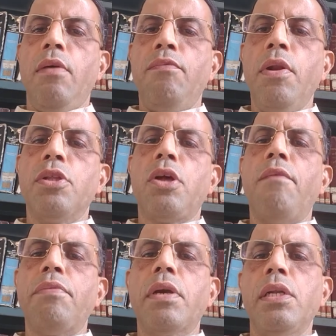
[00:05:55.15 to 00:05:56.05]

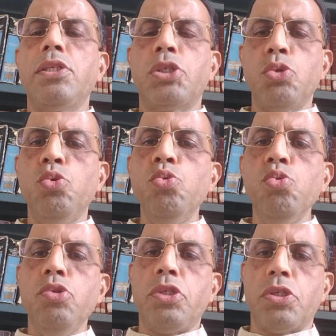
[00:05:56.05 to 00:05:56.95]
philosophical
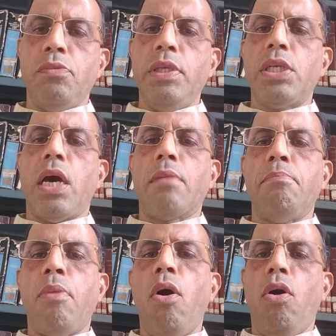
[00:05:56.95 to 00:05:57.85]
schools which are
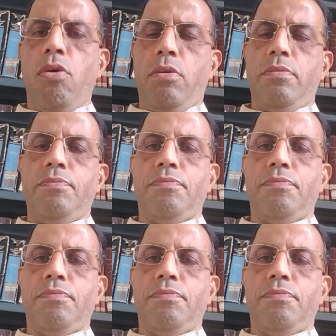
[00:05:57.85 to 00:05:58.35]
born